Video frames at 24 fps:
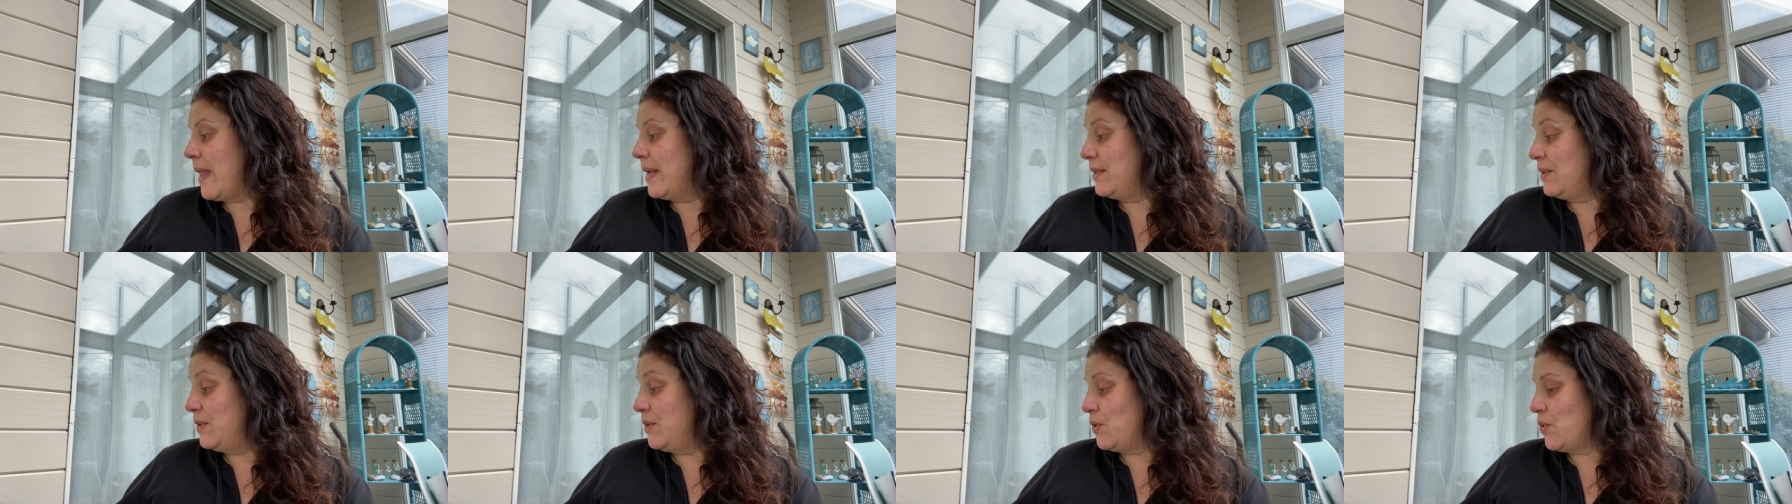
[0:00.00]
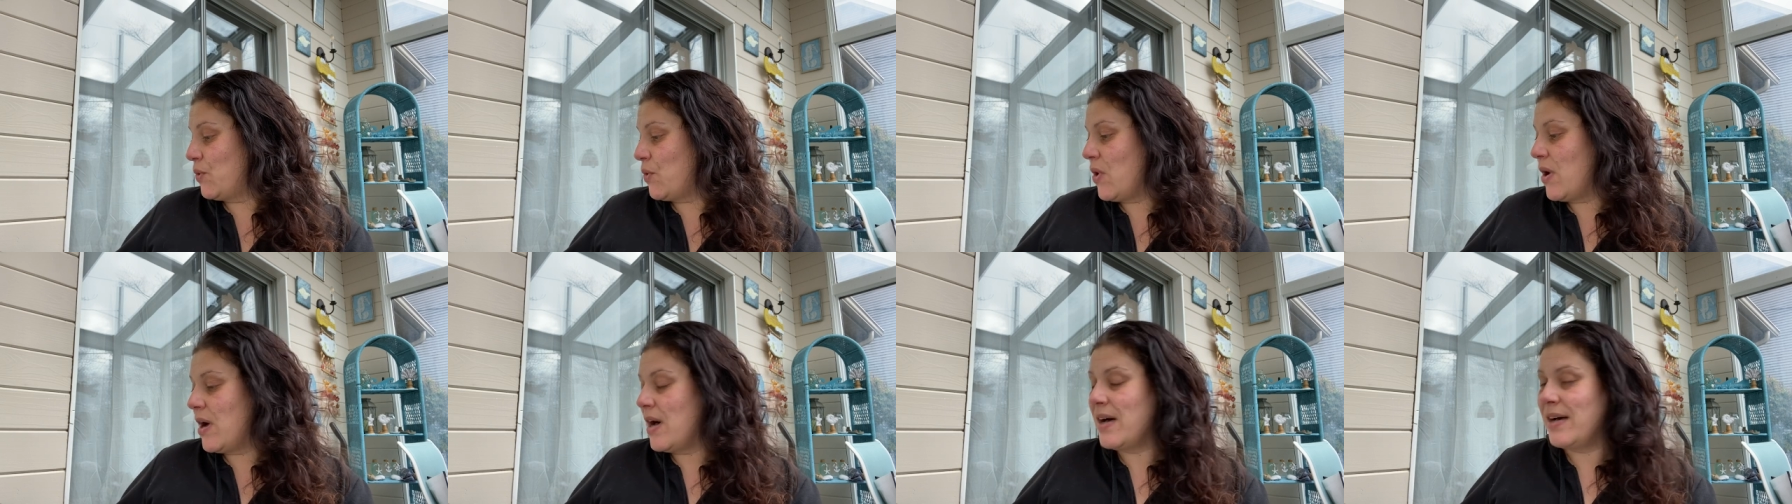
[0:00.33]

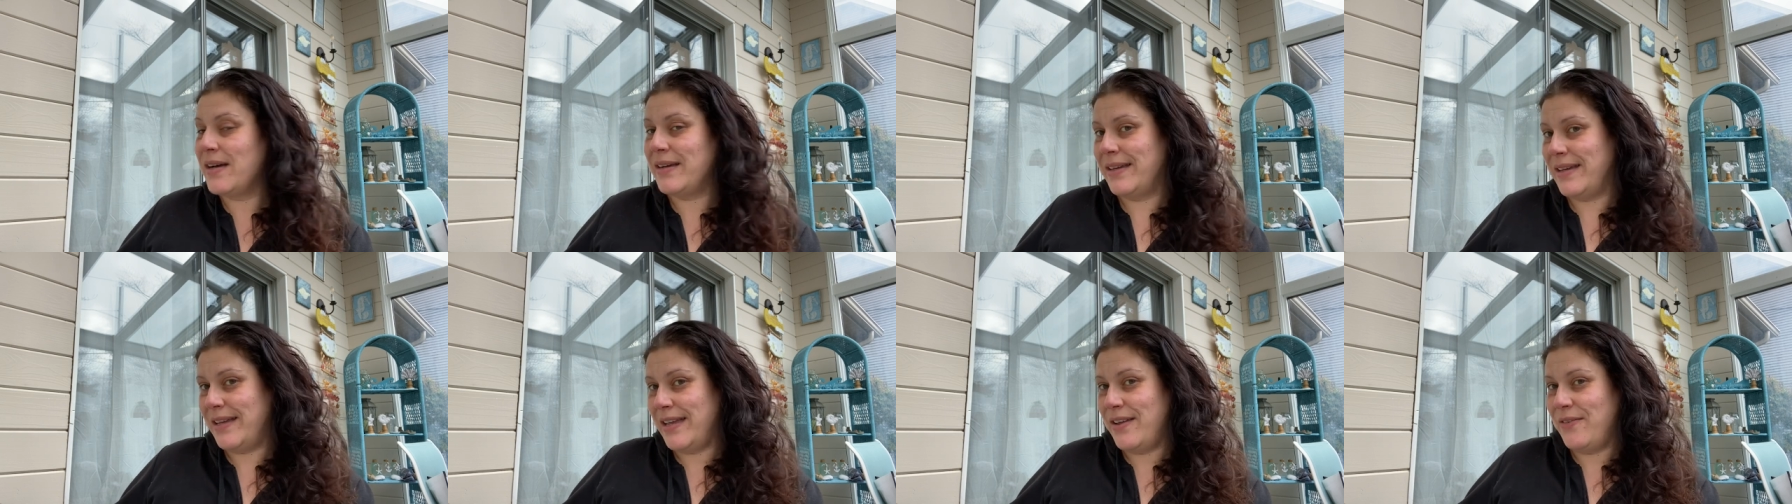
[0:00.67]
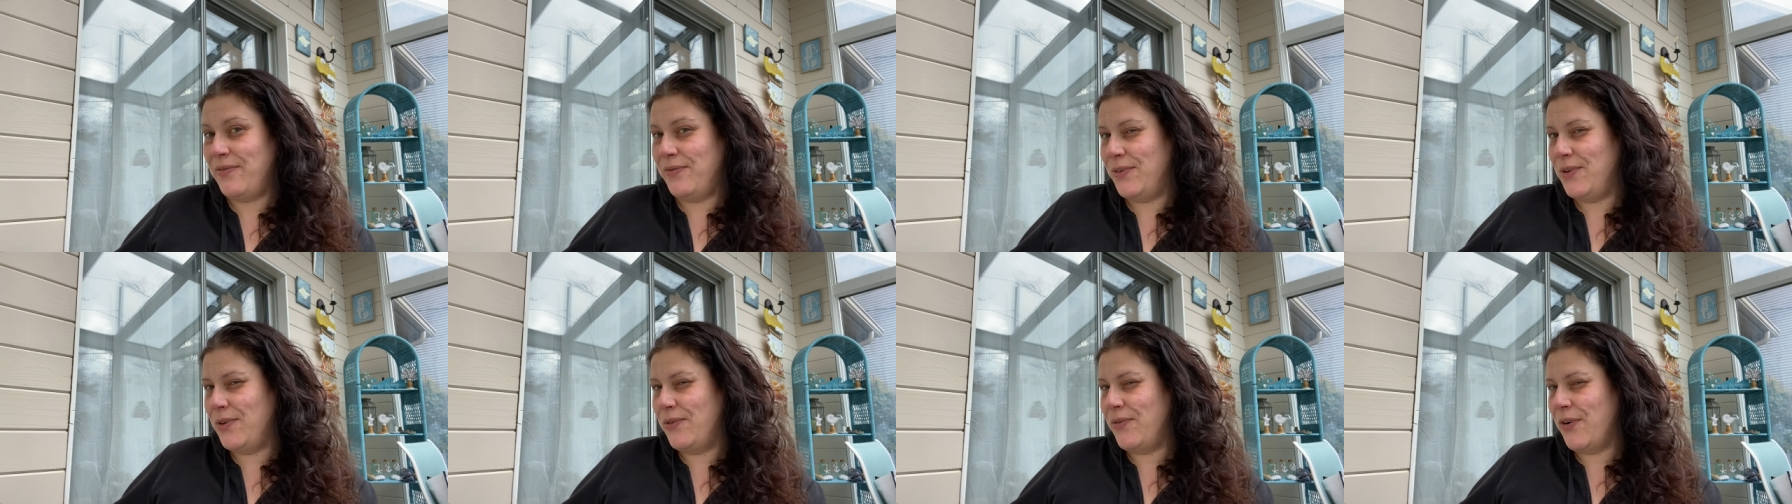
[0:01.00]
dog.
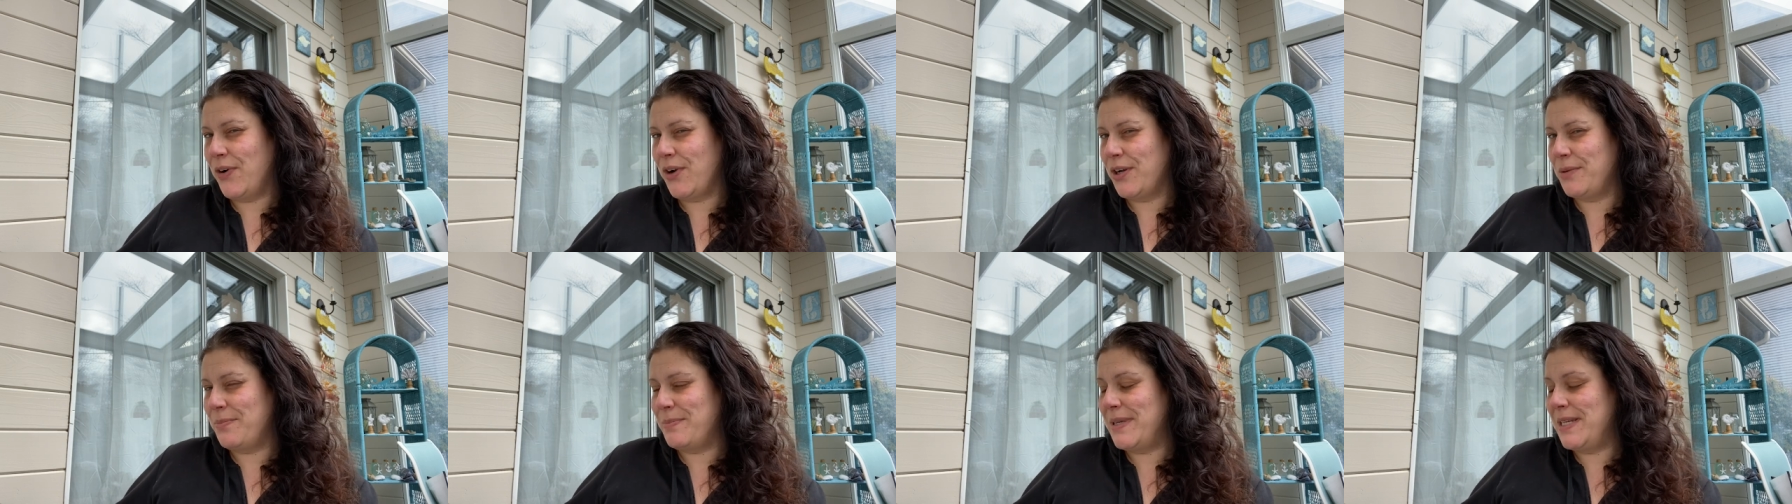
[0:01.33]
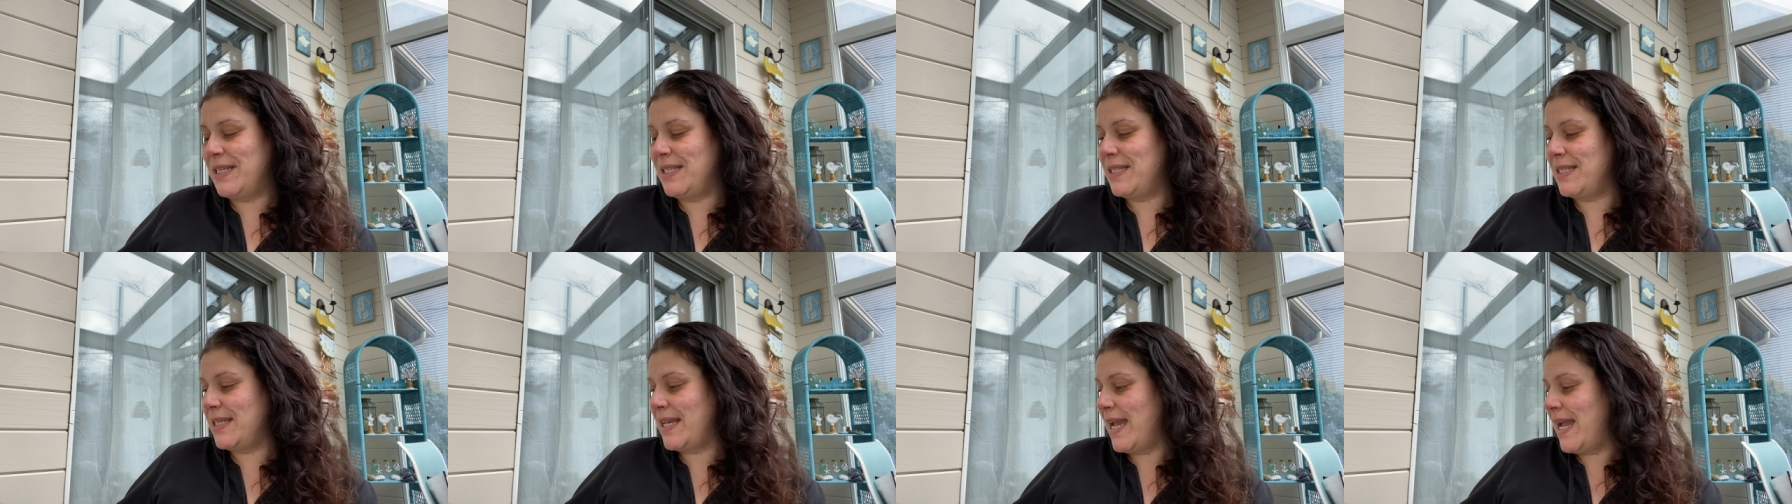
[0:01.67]
If you've heard me
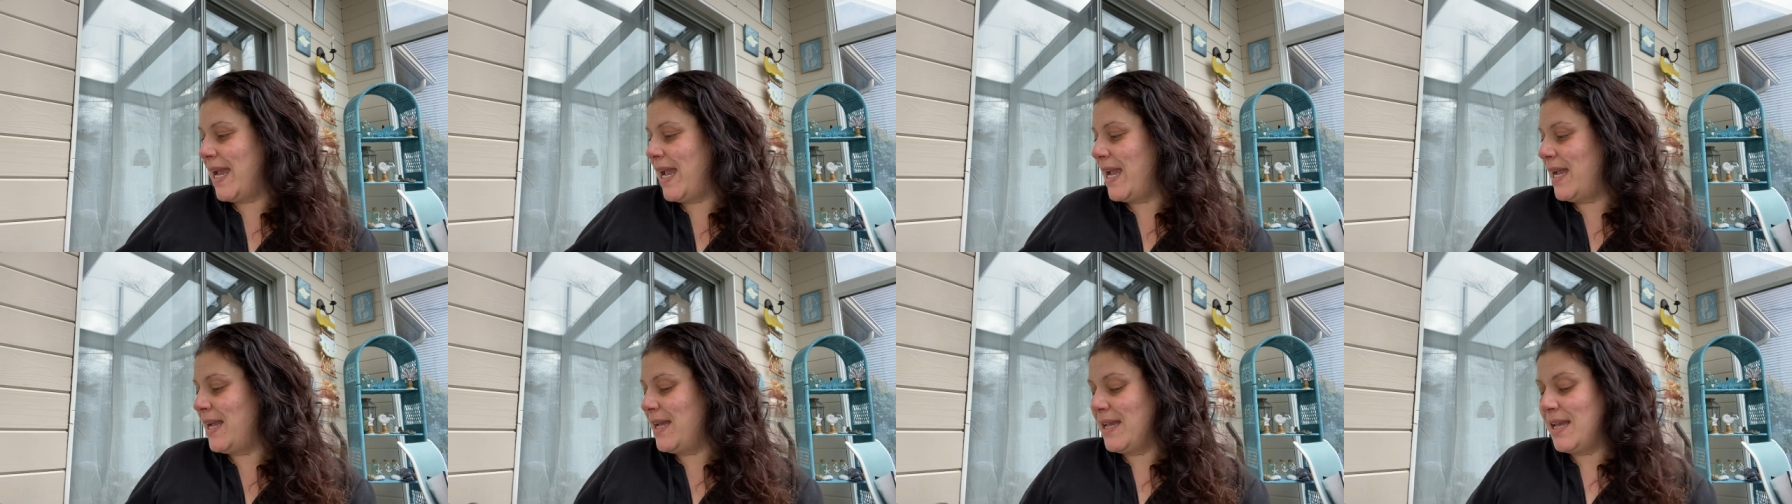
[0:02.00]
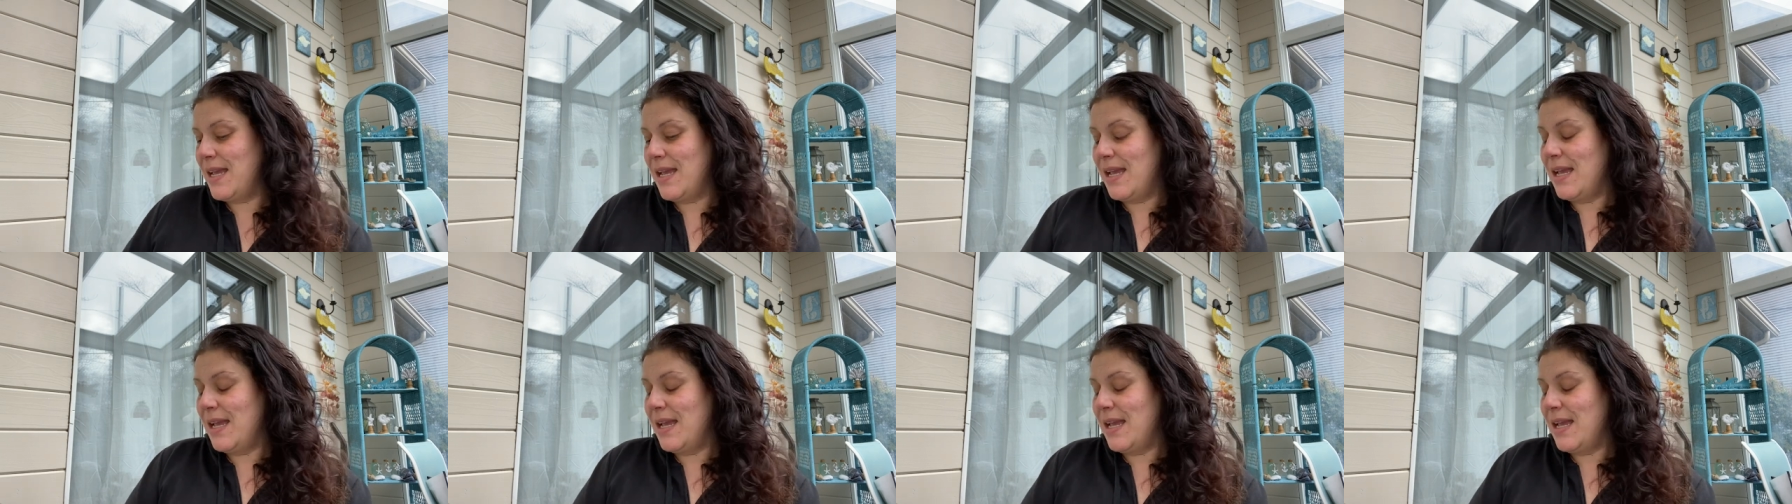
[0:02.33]
say,